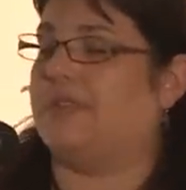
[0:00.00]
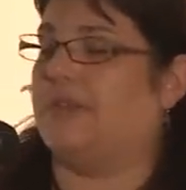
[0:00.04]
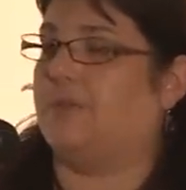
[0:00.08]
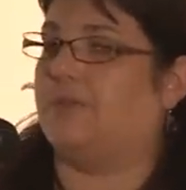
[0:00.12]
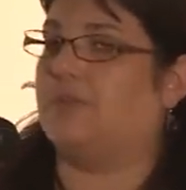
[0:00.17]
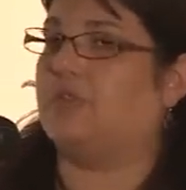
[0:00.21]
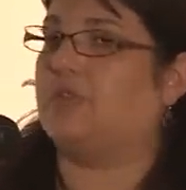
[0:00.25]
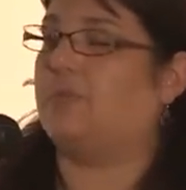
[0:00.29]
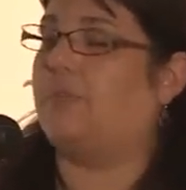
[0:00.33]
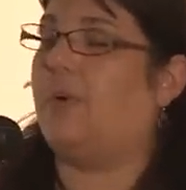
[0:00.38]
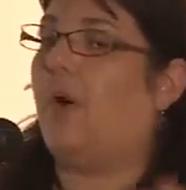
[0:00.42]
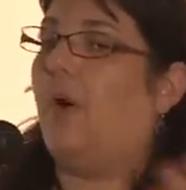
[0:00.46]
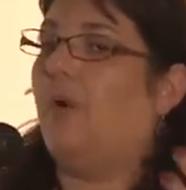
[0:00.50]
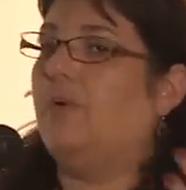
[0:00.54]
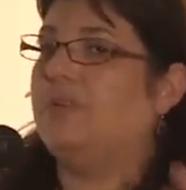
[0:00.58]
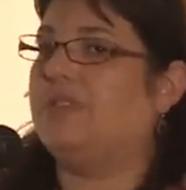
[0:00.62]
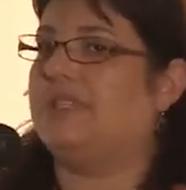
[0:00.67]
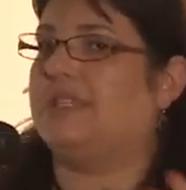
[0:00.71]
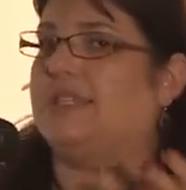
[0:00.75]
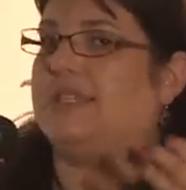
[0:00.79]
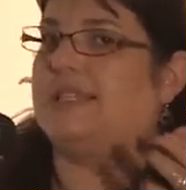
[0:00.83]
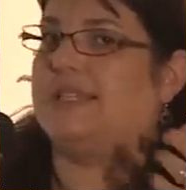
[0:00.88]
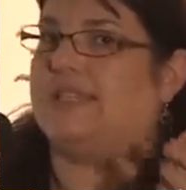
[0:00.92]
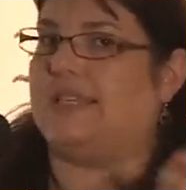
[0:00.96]
They were
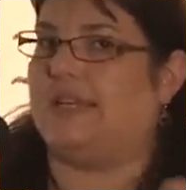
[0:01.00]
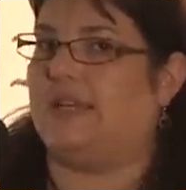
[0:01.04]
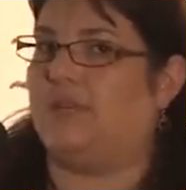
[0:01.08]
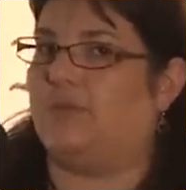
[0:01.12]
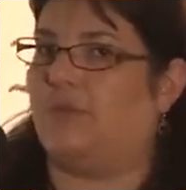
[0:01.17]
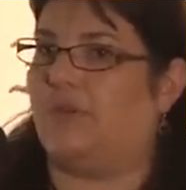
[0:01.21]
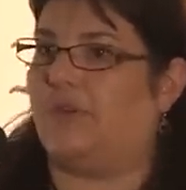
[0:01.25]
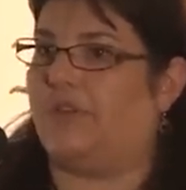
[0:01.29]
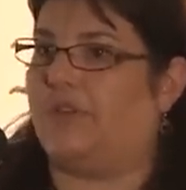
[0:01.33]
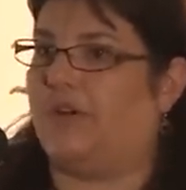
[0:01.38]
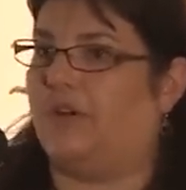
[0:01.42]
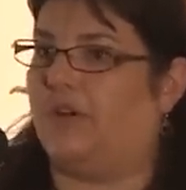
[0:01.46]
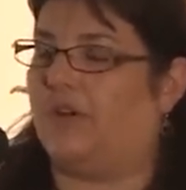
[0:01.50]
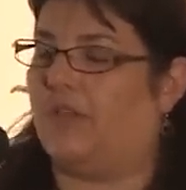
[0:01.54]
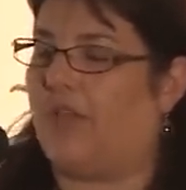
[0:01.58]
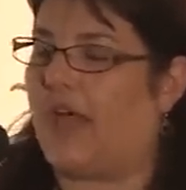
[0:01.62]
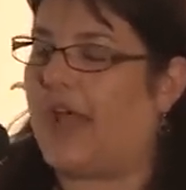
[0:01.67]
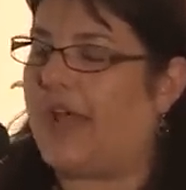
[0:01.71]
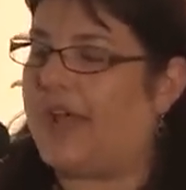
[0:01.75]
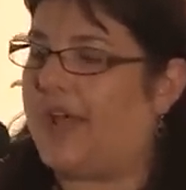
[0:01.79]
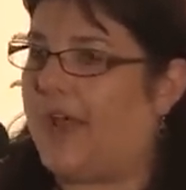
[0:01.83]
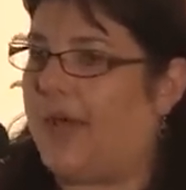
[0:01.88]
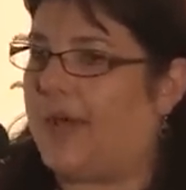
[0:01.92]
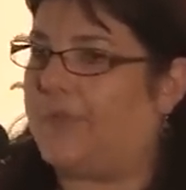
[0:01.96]
supposed to see North
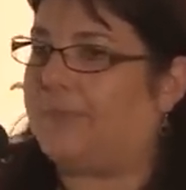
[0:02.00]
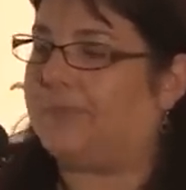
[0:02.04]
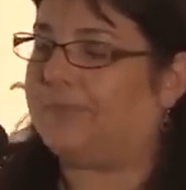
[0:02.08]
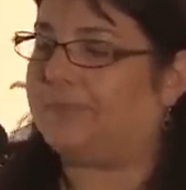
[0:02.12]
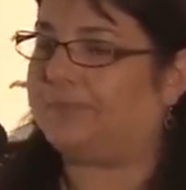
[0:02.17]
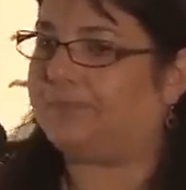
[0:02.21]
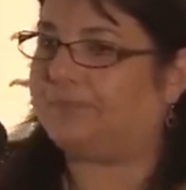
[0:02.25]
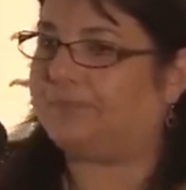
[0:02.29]
Carolina